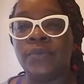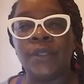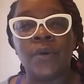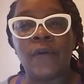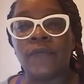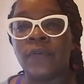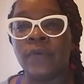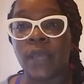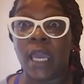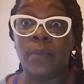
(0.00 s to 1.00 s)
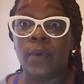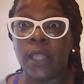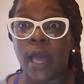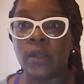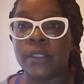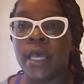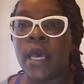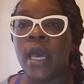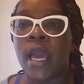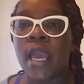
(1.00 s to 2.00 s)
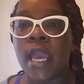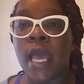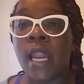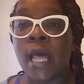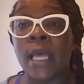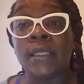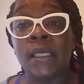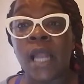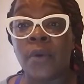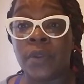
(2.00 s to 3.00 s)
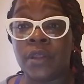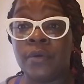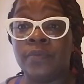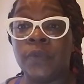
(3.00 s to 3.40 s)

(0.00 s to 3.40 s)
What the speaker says: We don't have cable in the house, and I like to get out with them.